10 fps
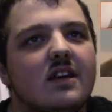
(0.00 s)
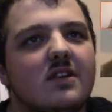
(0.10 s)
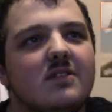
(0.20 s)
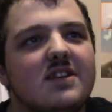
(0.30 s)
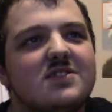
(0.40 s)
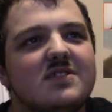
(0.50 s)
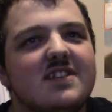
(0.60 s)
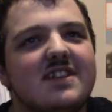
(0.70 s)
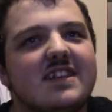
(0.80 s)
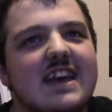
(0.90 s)
What's with
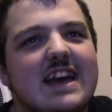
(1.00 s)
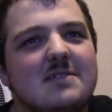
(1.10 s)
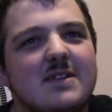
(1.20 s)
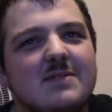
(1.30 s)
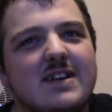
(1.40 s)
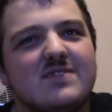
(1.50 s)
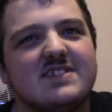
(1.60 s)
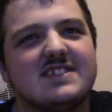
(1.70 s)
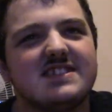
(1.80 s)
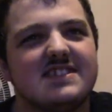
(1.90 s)
all the anime
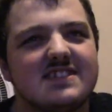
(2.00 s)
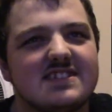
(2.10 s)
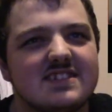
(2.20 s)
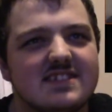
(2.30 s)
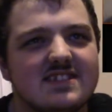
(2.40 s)
references?